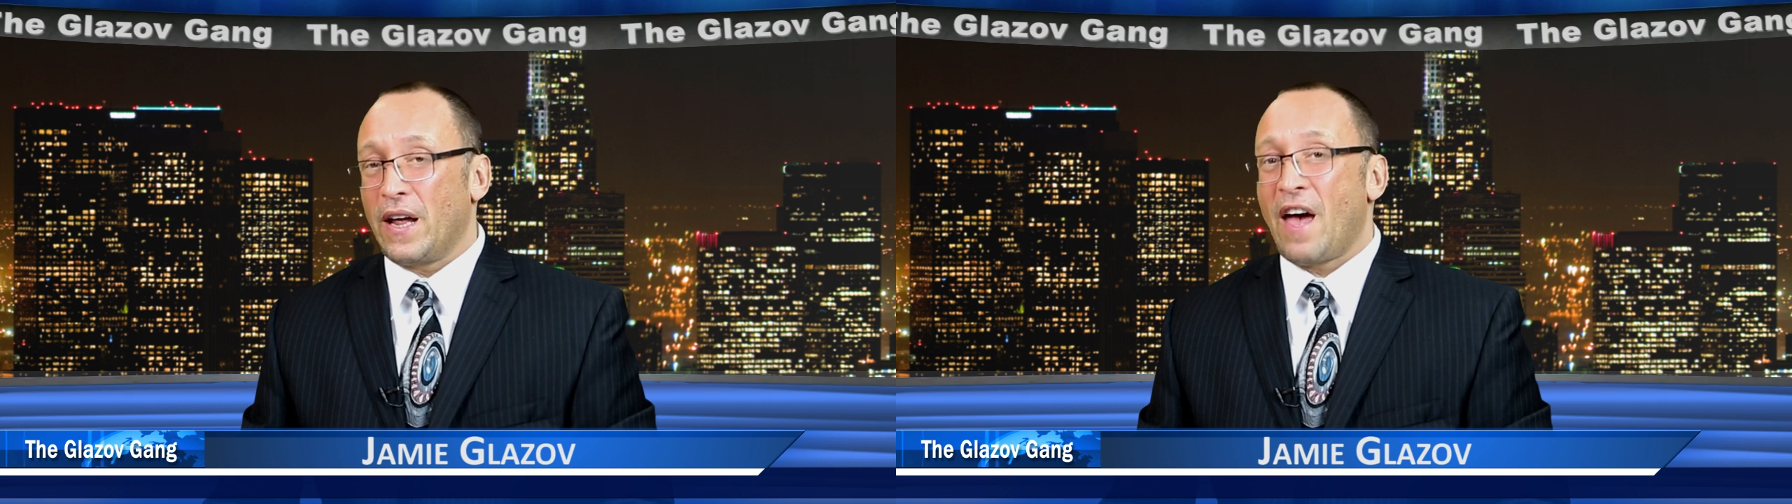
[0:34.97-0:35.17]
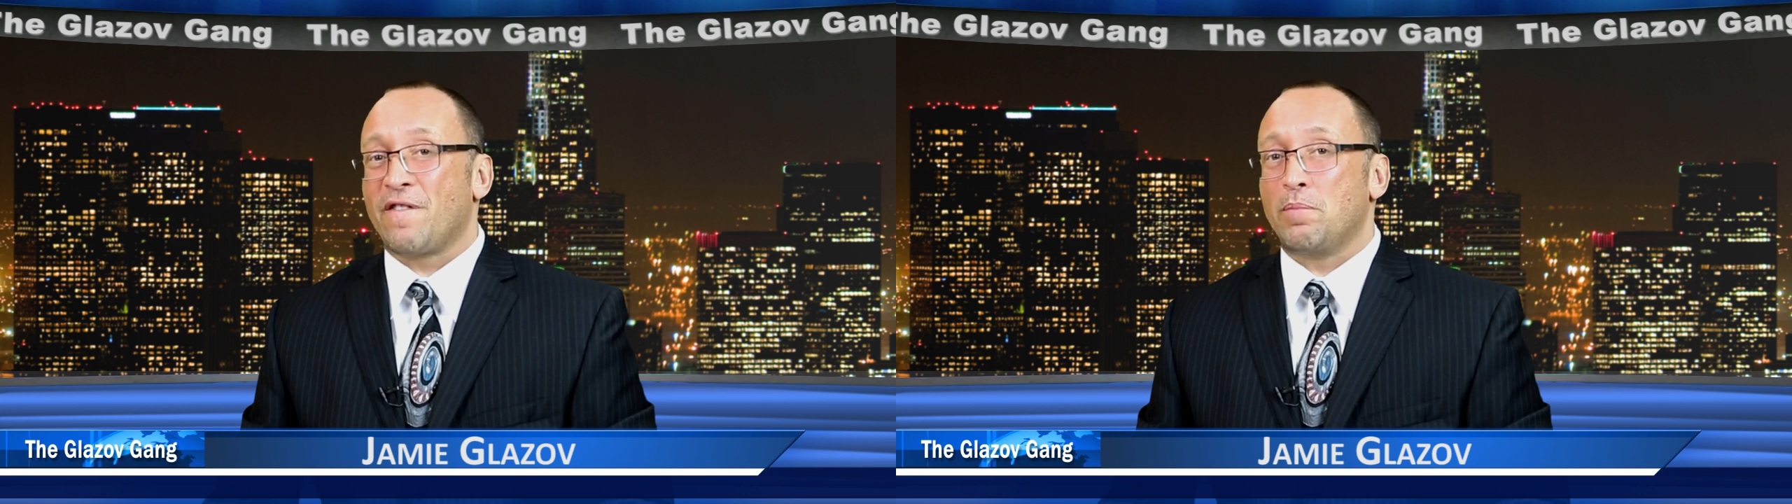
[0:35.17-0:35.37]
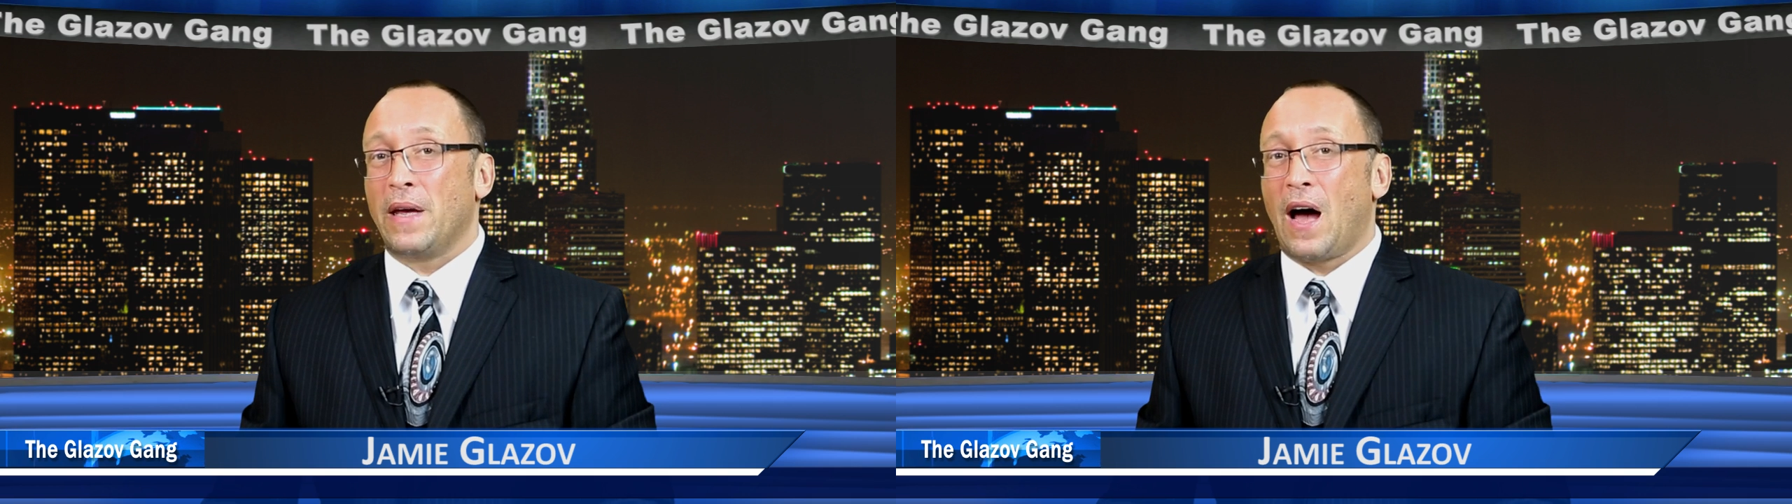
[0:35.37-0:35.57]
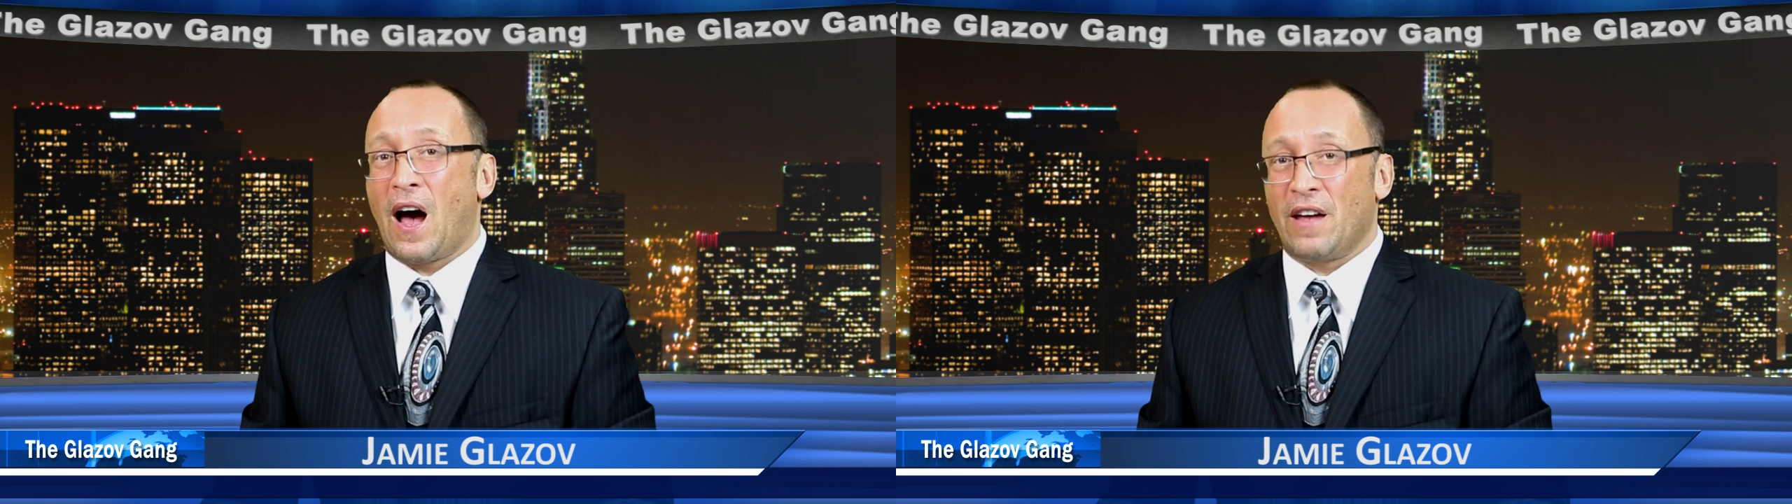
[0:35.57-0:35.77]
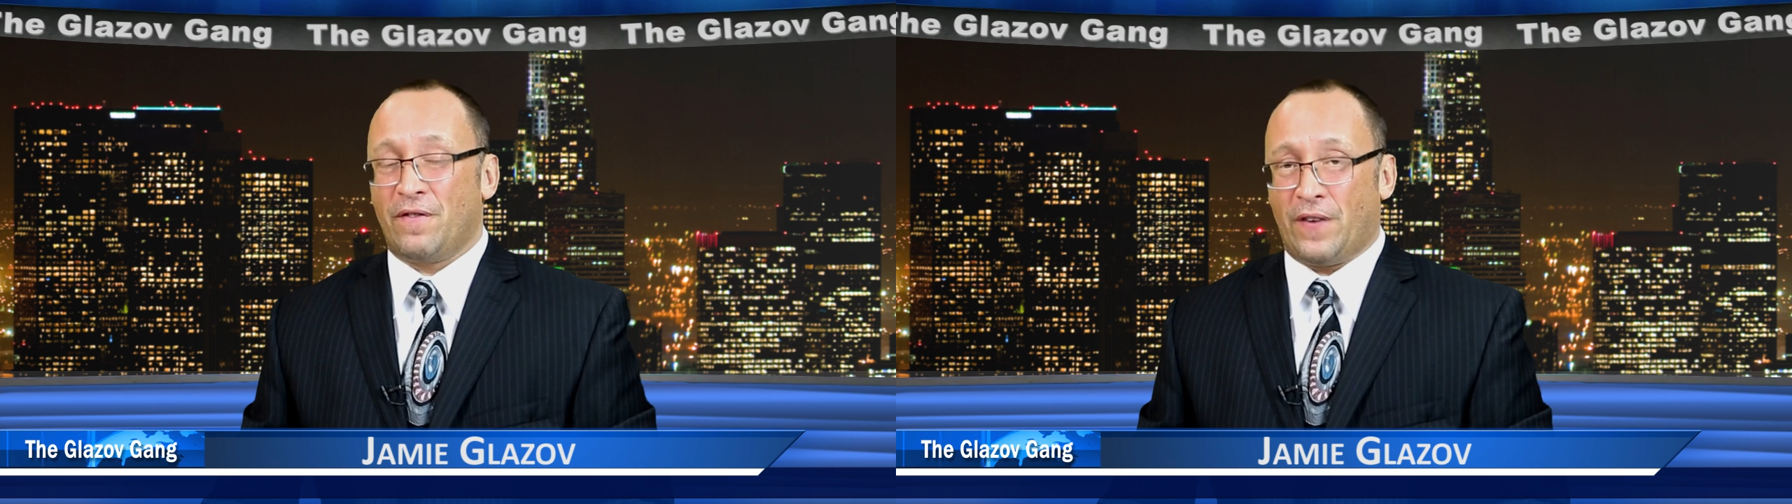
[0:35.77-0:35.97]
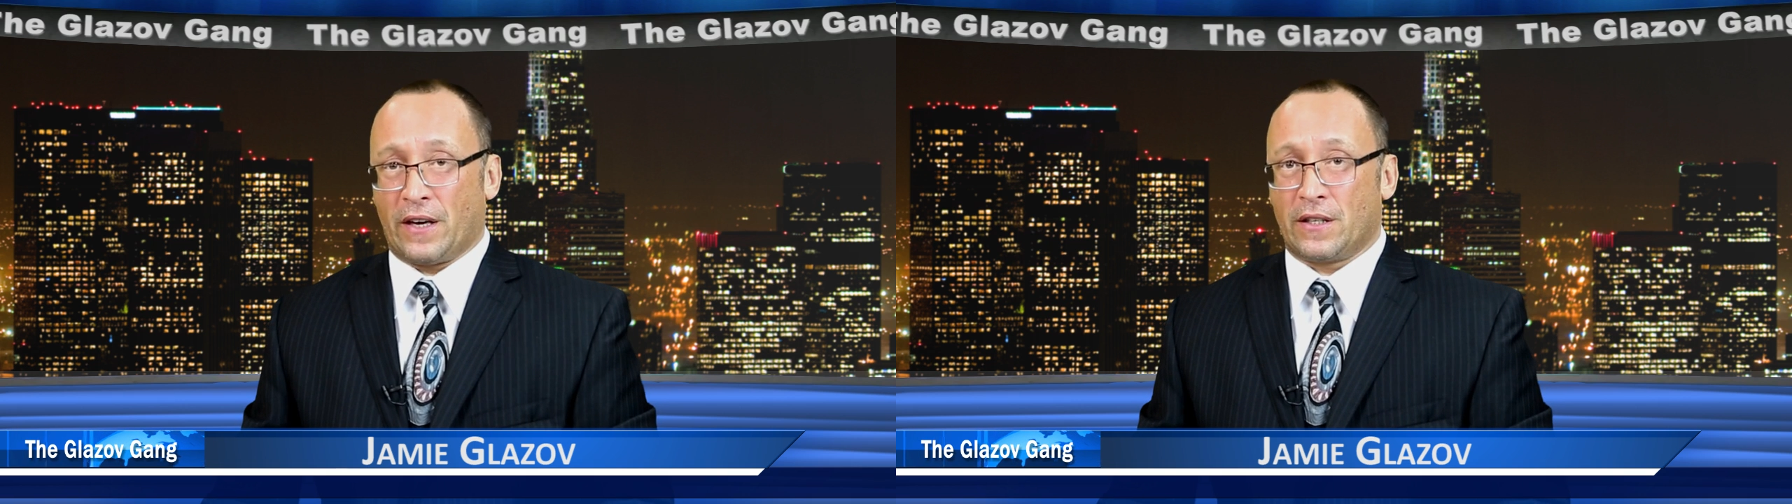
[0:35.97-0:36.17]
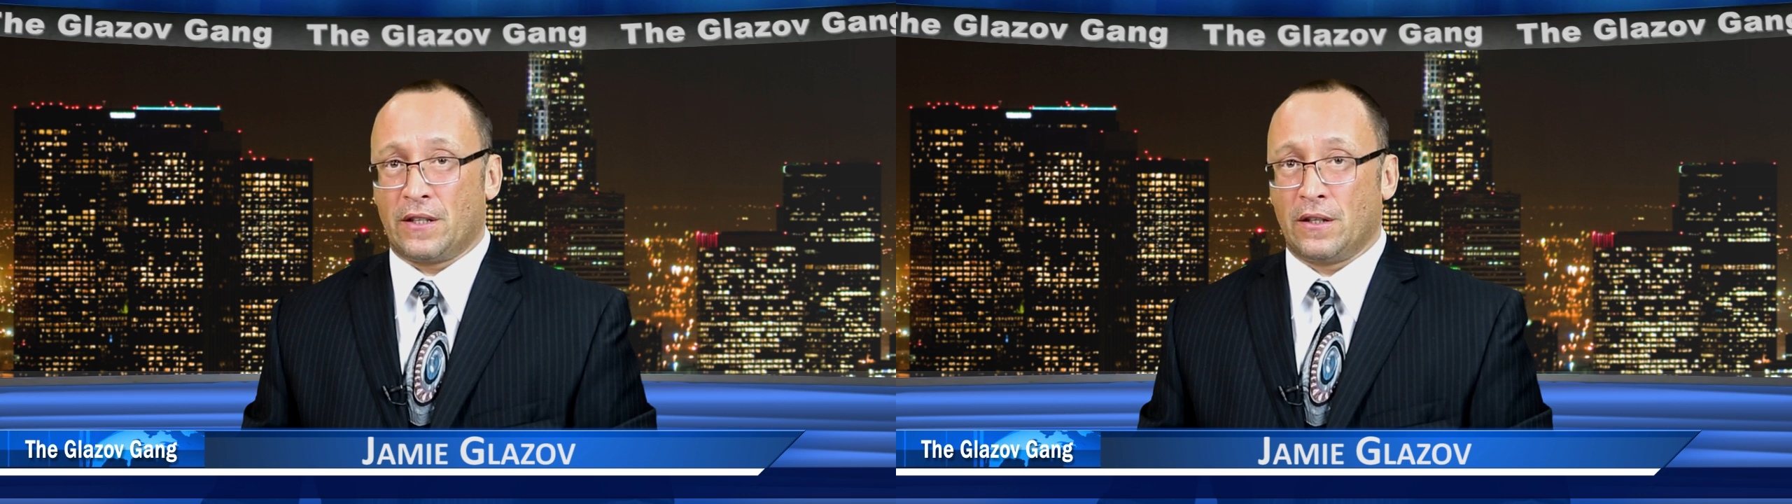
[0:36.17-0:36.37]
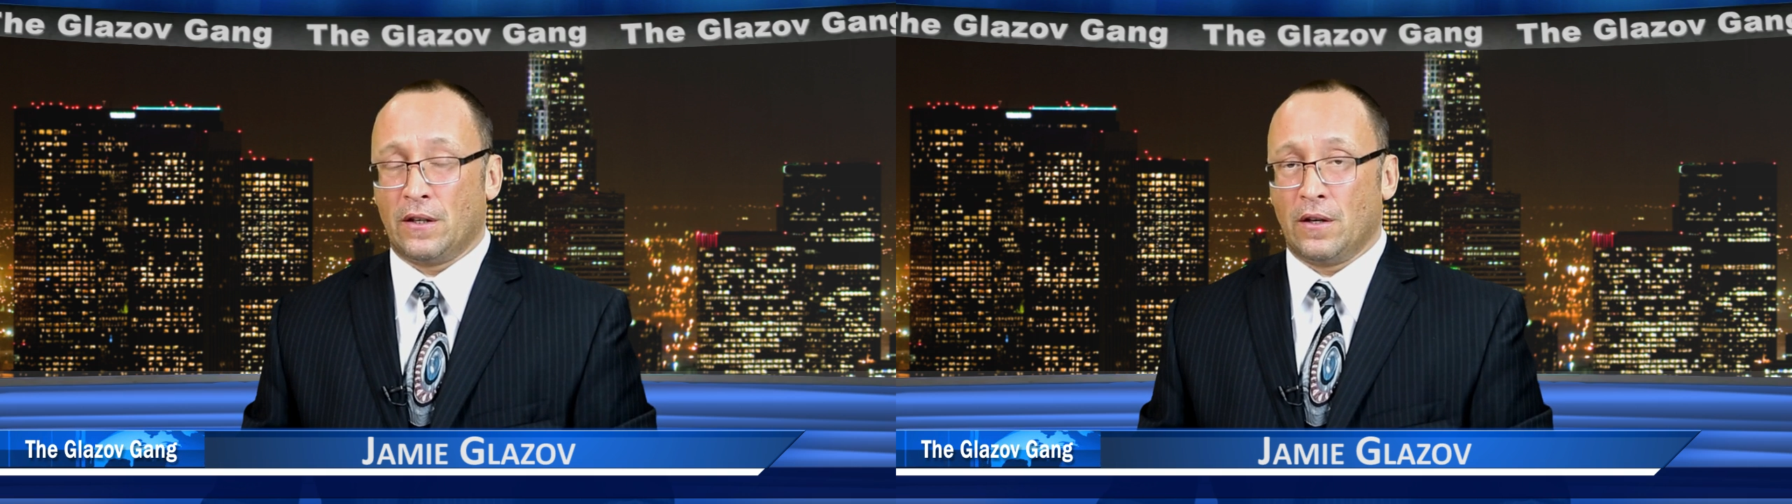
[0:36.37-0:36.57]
FBI fix.